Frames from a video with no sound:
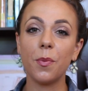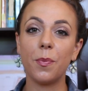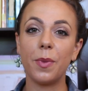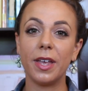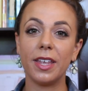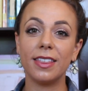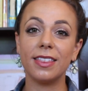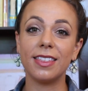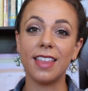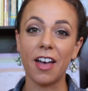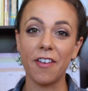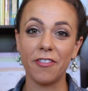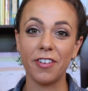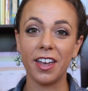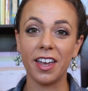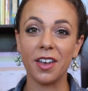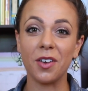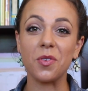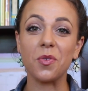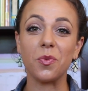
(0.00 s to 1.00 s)
been
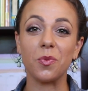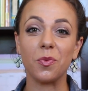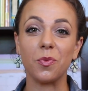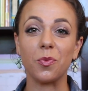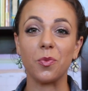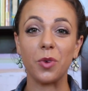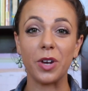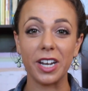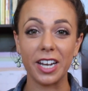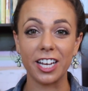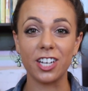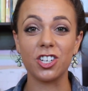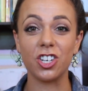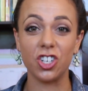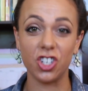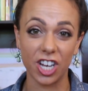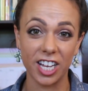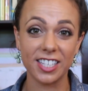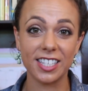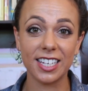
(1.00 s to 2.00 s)
loving reading
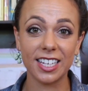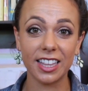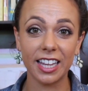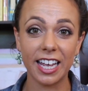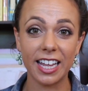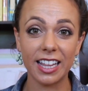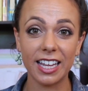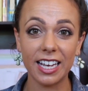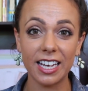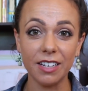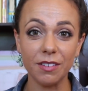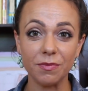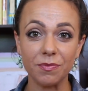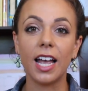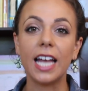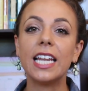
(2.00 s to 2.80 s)
to Jensen lately,